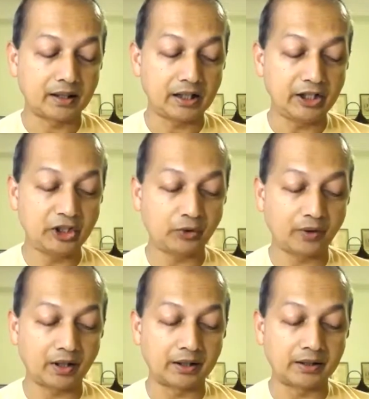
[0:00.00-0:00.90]

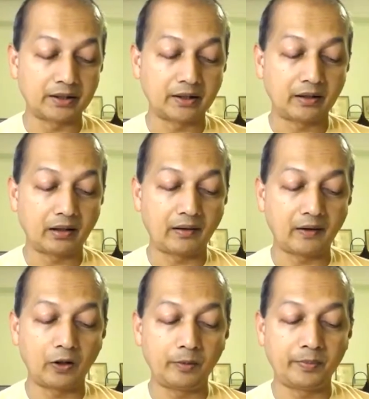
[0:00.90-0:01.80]
Ishvara, the
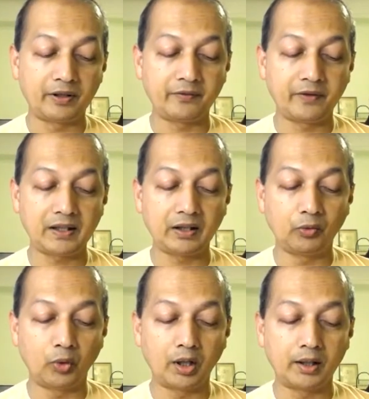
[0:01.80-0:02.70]

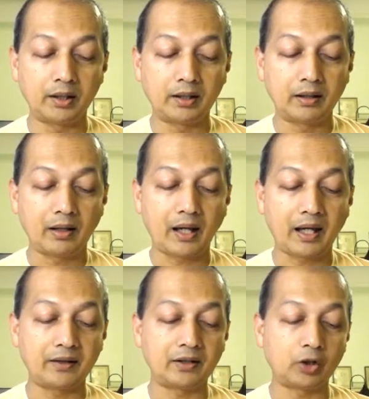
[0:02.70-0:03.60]
all-pervading one,
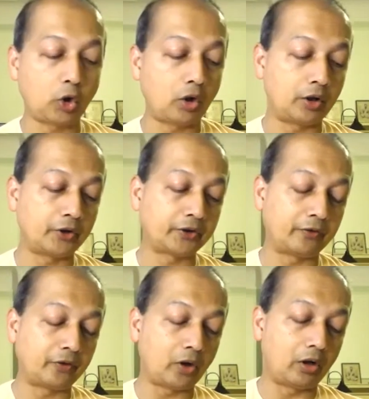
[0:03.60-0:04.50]
and the cause
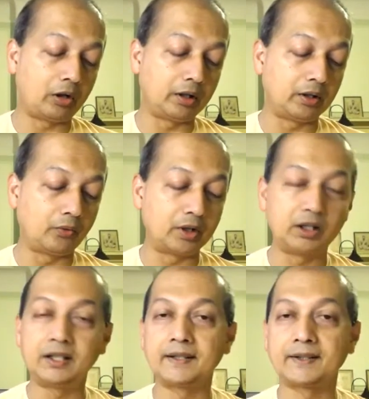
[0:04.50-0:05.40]
of all the
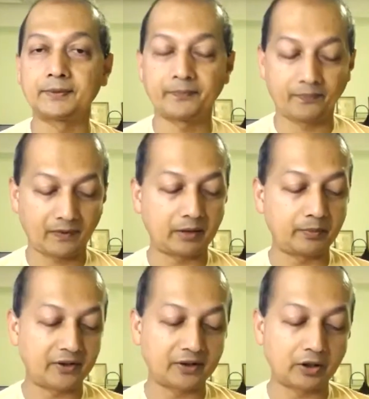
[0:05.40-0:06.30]
worlds. That
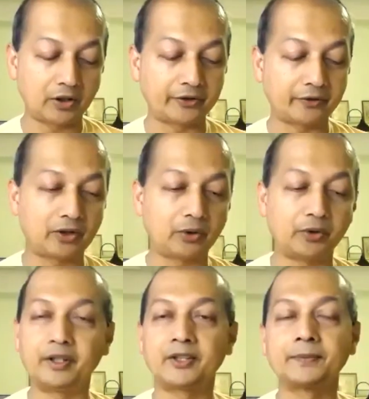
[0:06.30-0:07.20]
means the cause of the
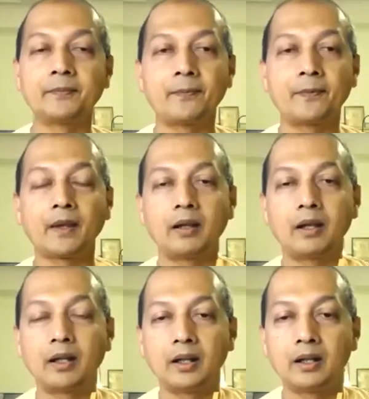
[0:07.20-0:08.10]
universe.
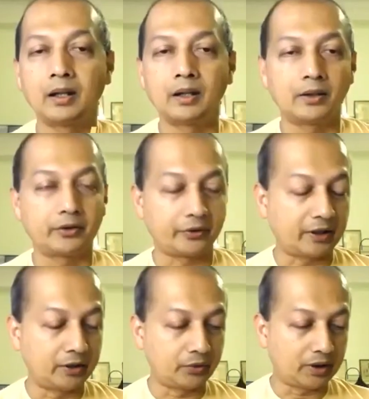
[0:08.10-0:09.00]
So
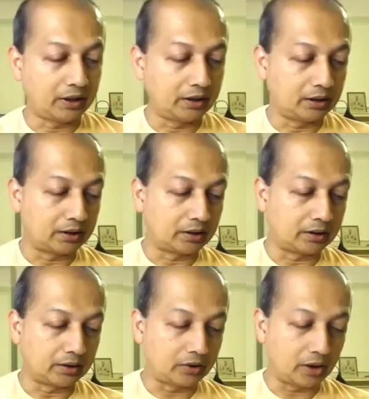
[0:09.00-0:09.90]
saluting
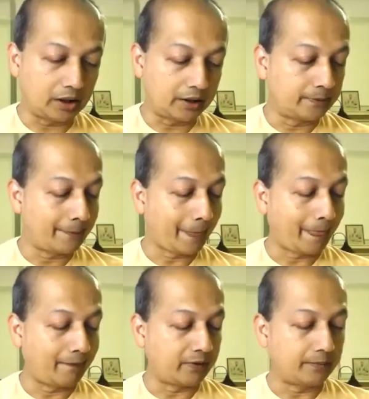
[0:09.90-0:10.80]
God,
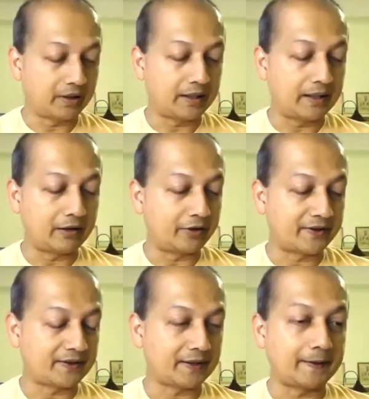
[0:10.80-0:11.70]
we begin our
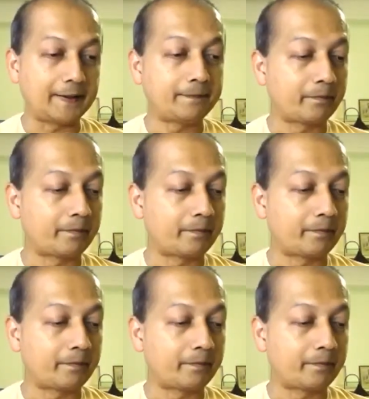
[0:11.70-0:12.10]
study.